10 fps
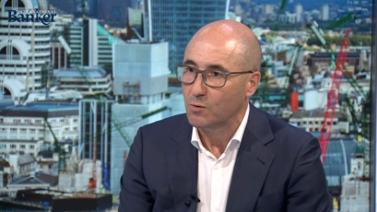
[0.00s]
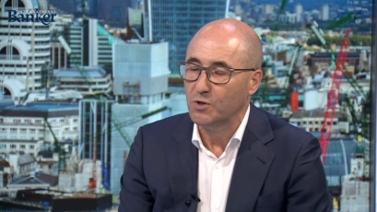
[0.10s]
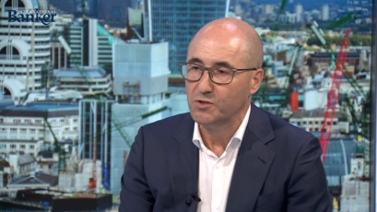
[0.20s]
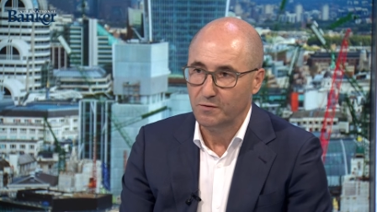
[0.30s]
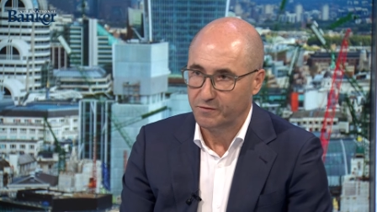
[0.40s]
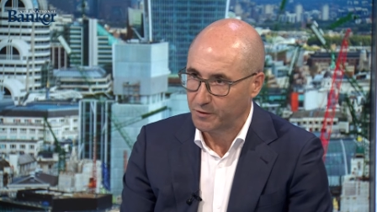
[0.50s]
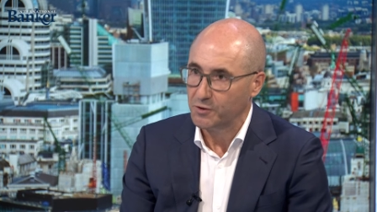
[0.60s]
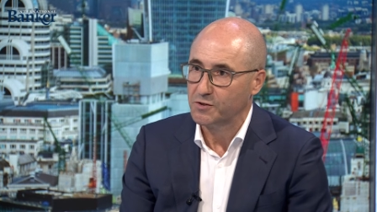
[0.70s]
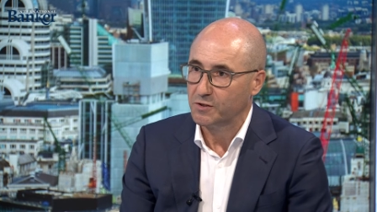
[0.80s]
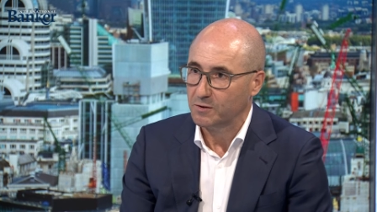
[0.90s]
was the
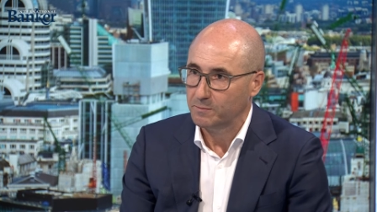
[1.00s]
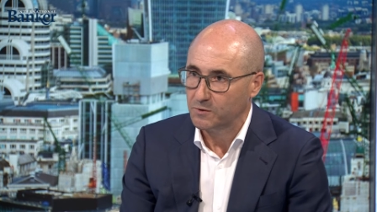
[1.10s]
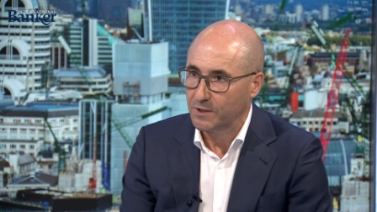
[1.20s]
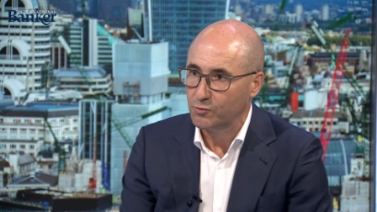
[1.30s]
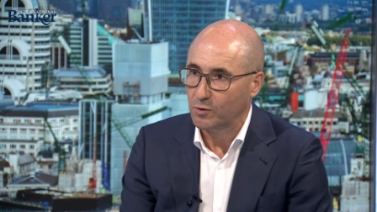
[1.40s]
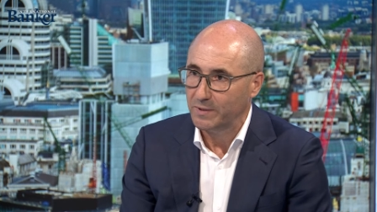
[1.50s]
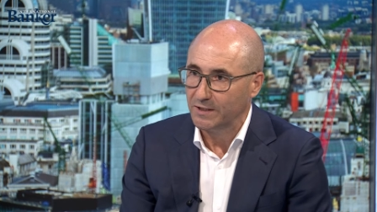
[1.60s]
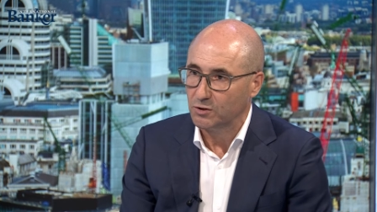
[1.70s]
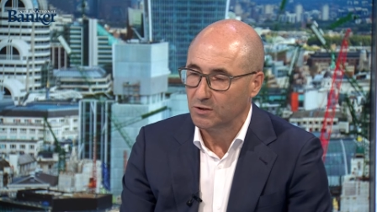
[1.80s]
first central bank to